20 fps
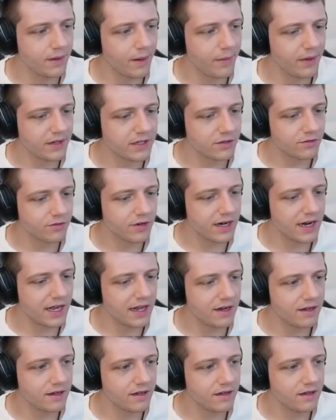I'm about to run out
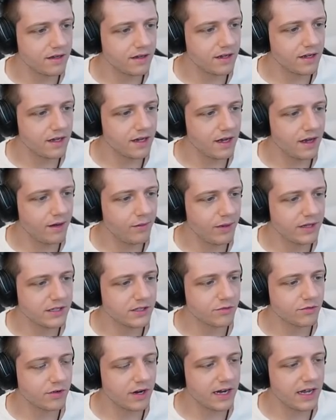of, I'm about
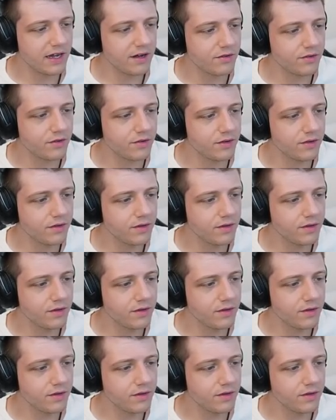to run out.